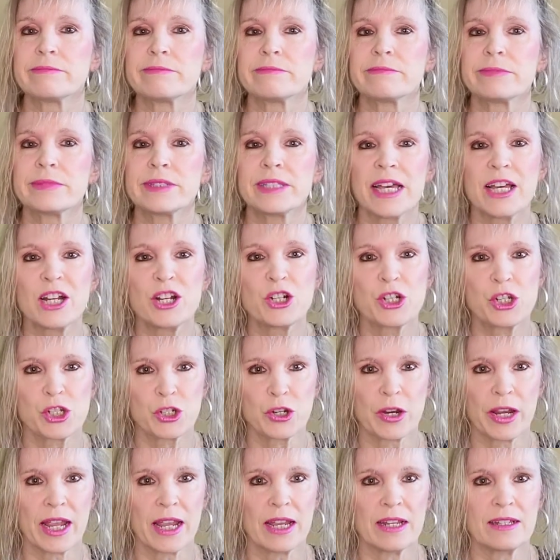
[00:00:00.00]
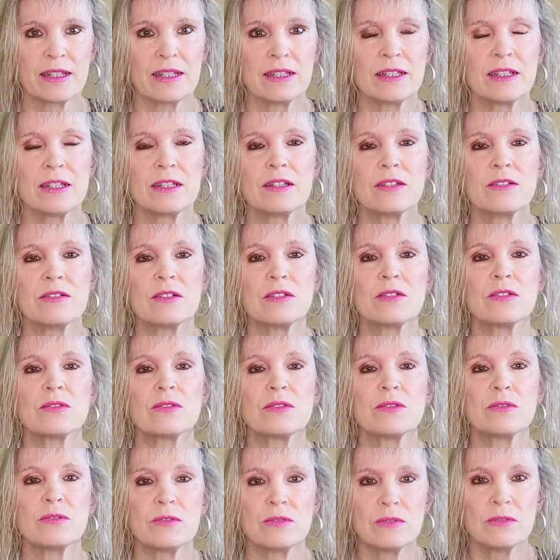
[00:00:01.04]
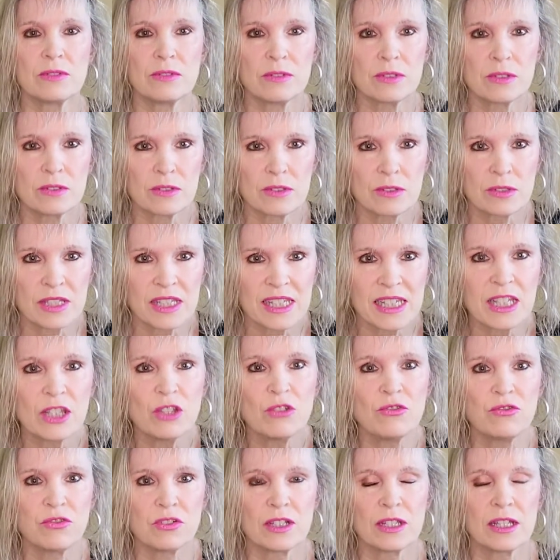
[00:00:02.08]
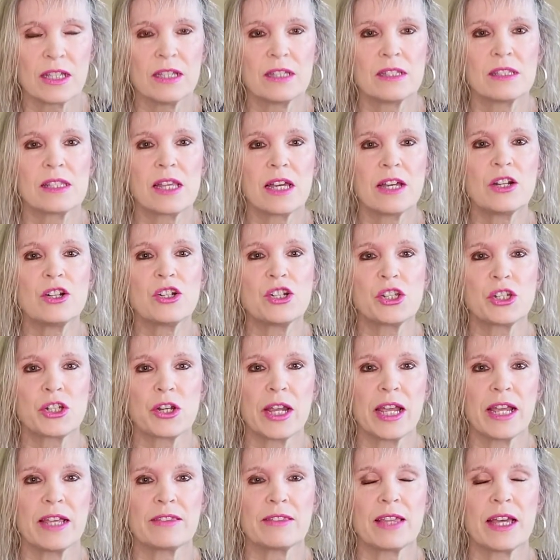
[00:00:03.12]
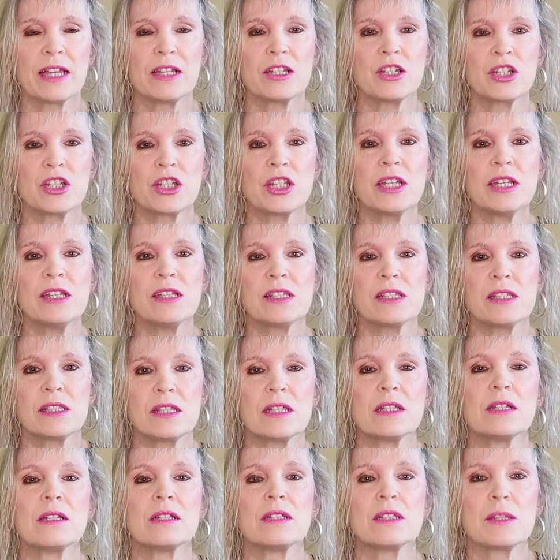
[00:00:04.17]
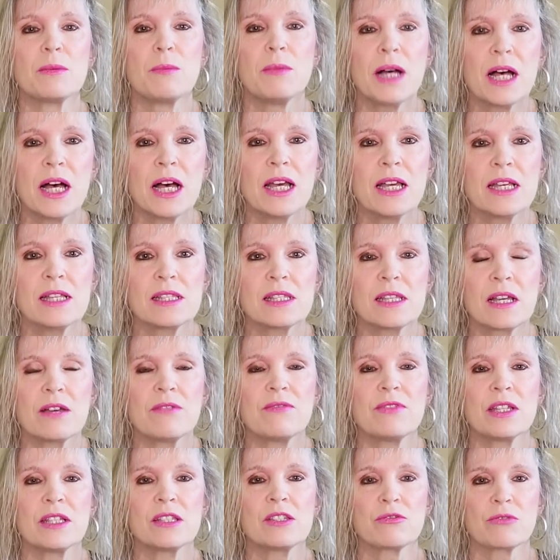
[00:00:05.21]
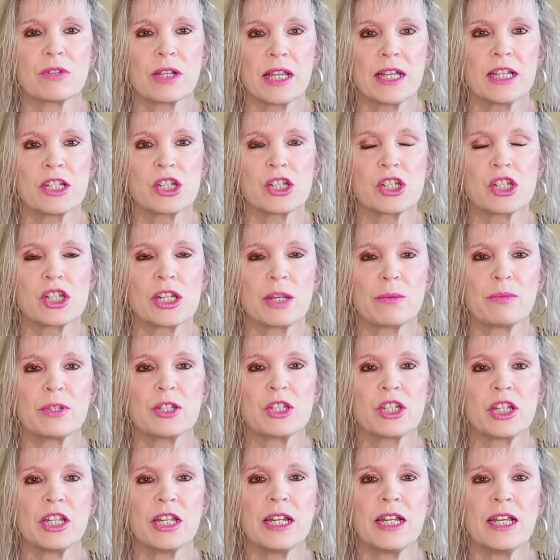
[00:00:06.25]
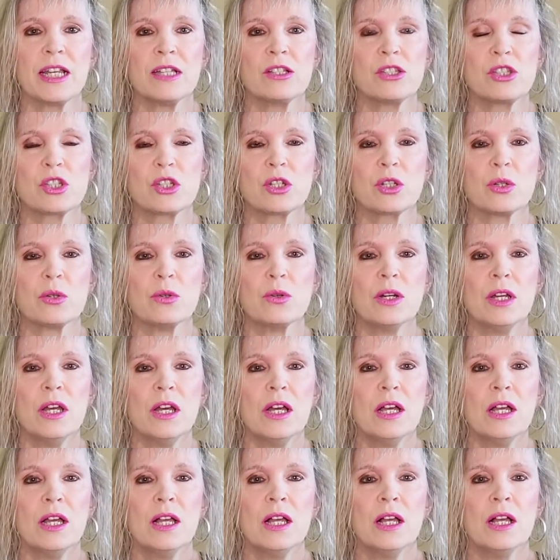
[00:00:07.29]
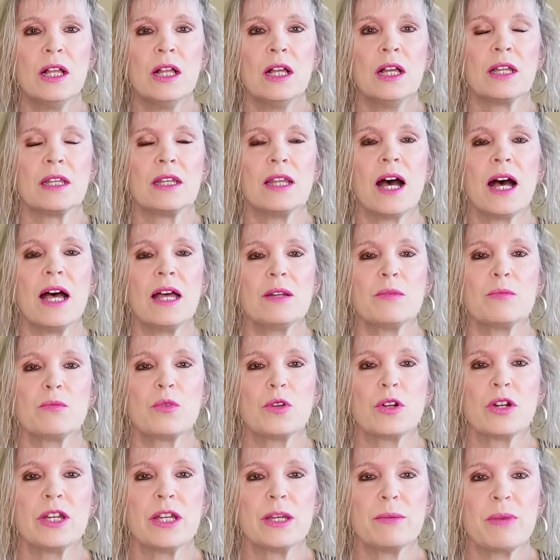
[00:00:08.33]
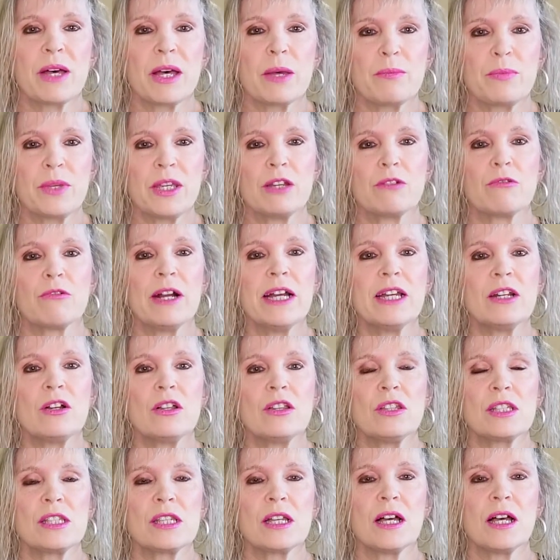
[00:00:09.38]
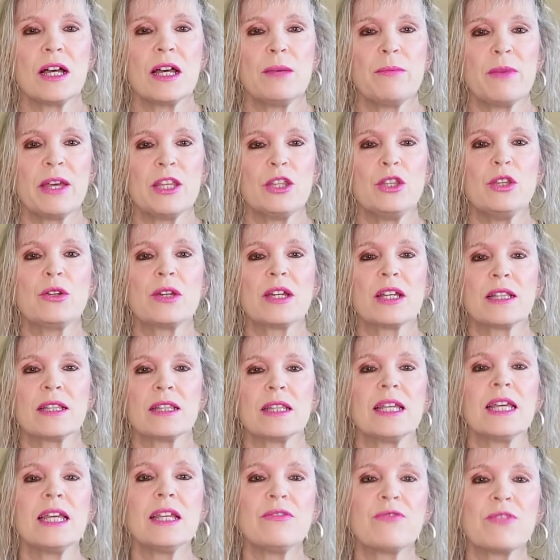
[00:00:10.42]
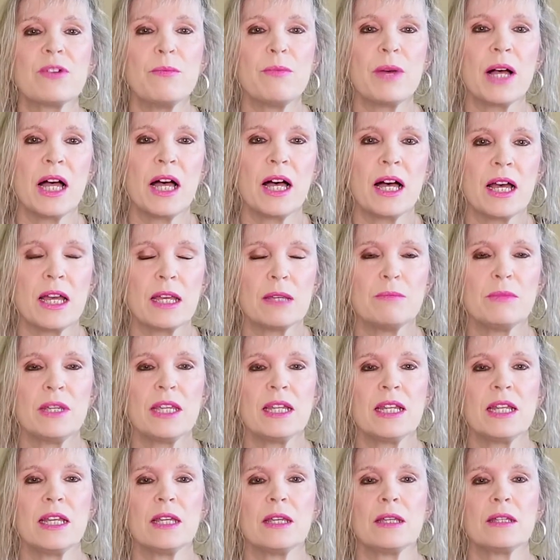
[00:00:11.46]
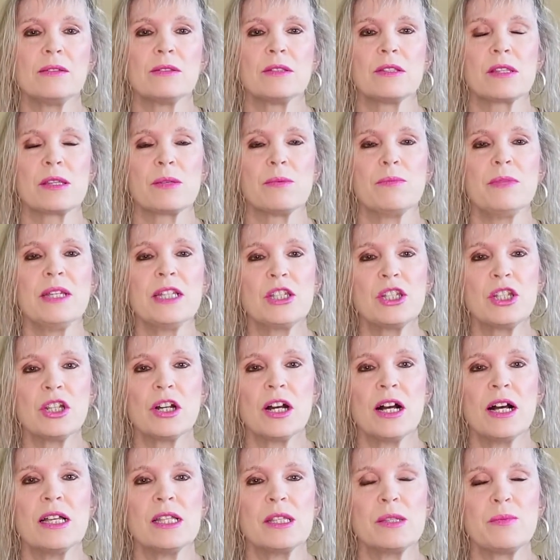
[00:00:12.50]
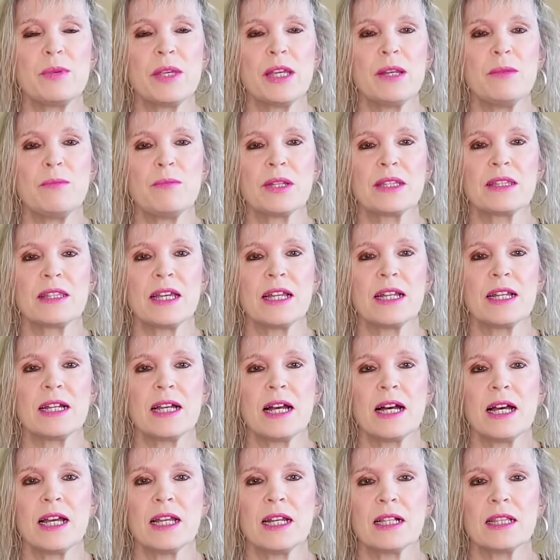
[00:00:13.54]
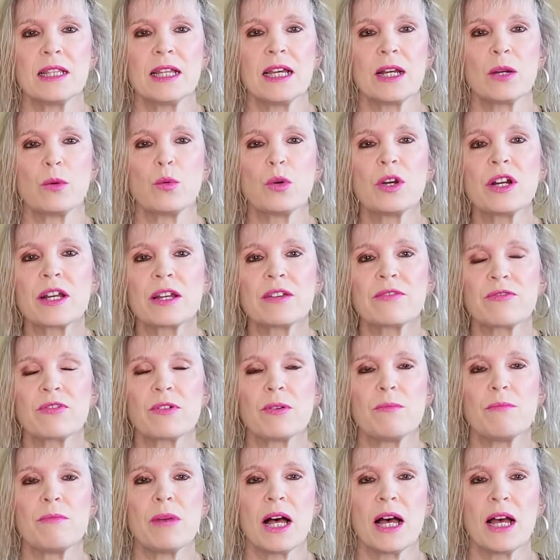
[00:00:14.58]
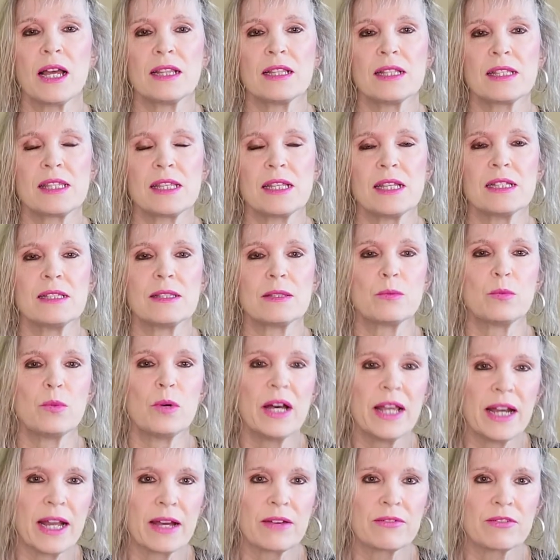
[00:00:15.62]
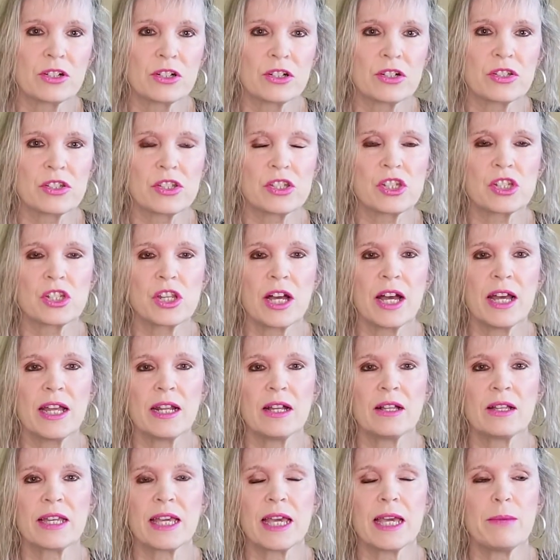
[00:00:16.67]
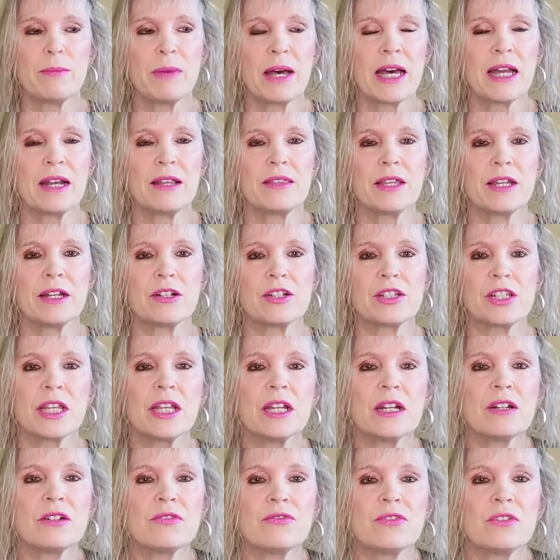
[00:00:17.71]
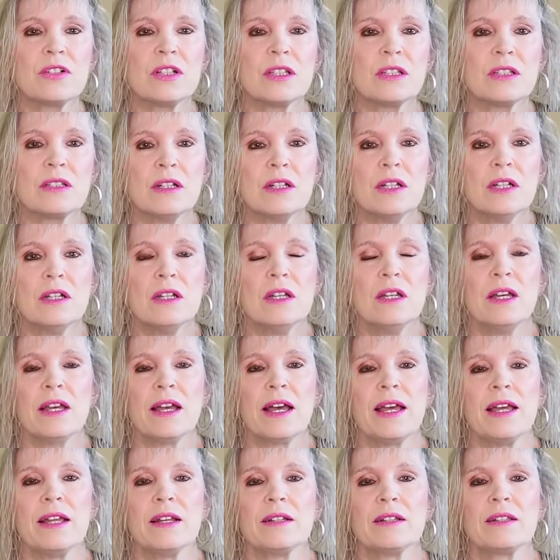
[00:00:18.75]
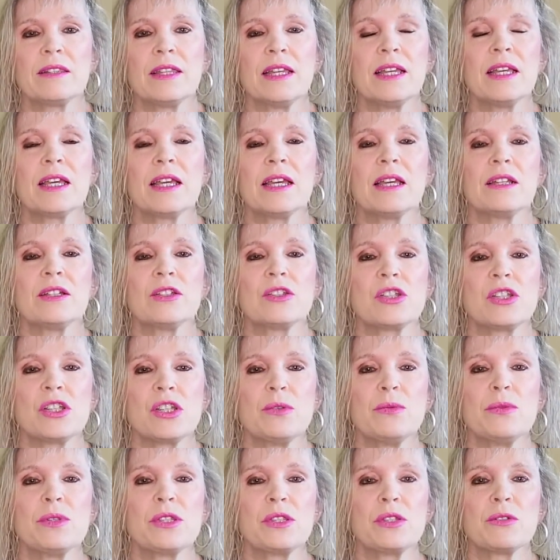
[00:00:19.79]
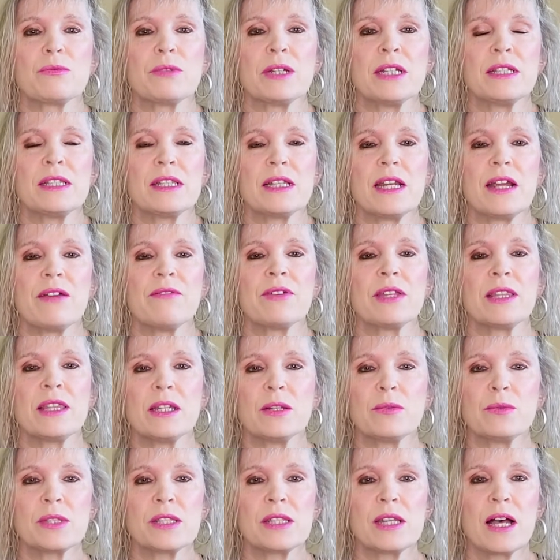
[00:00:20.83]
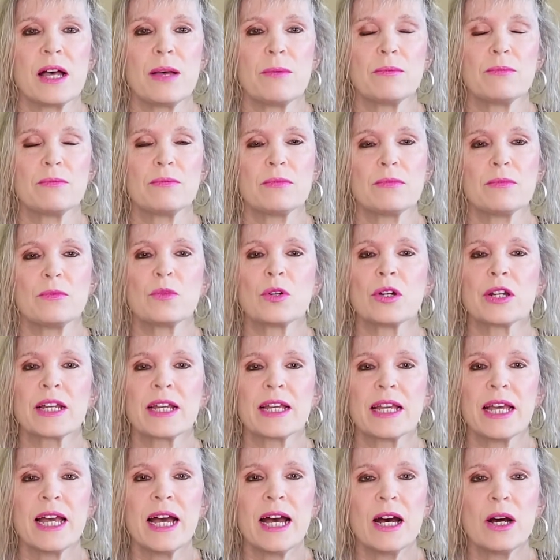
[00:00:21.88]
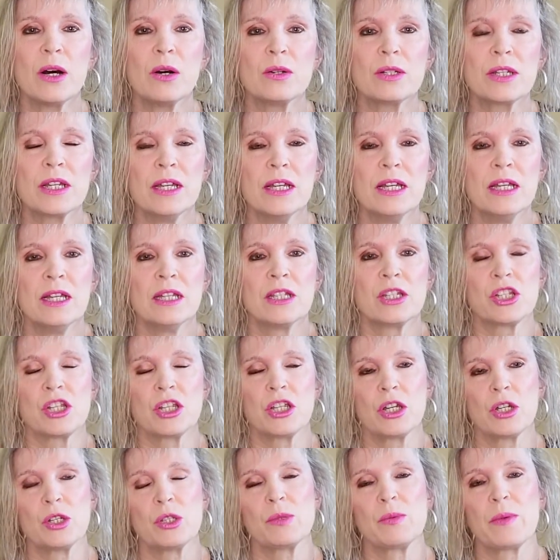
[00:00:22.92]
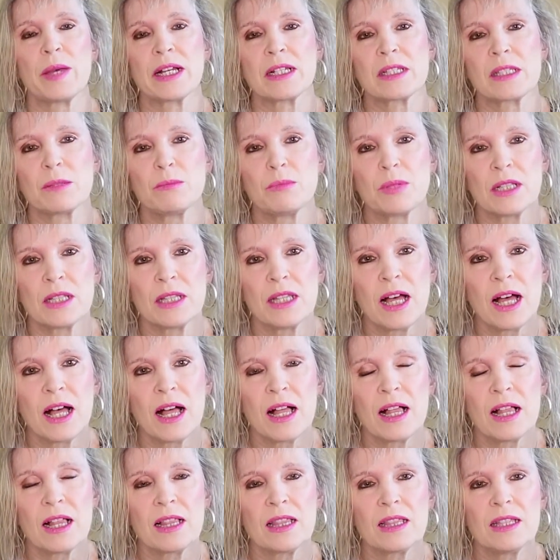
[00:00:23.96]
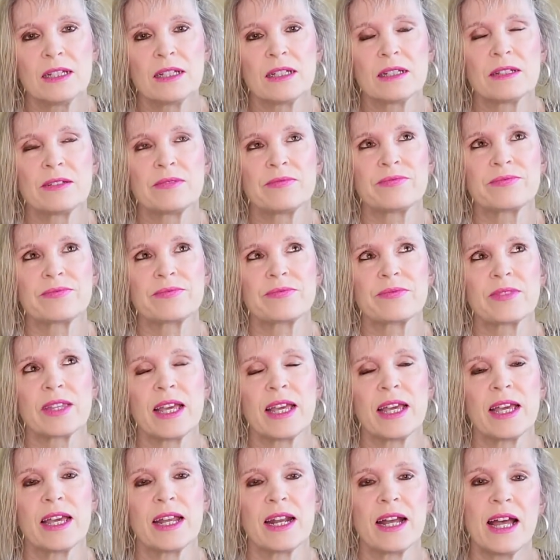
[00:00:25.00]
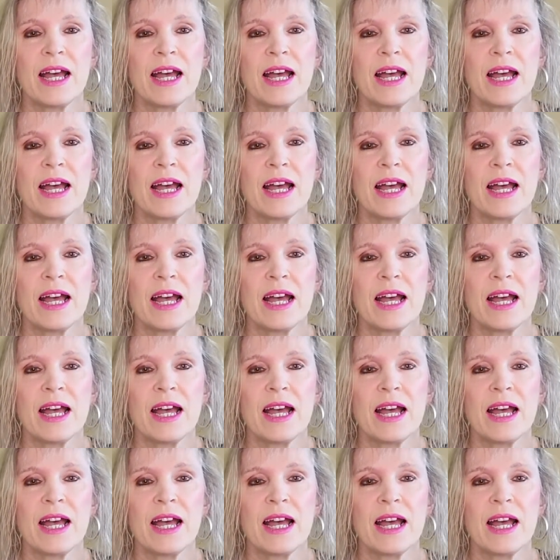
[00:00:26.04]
set her straight, skillfully set her straight, that she is the demise of this relationship and she needs to not worry about being right all the time, and you can lead from behind, meaning submit to your husband, but then kind of like work it from behind the scenes, whatever. Shaeeda came out of there tearful and thinking she was the reason everything was not working out. She goes back to Bilal, and I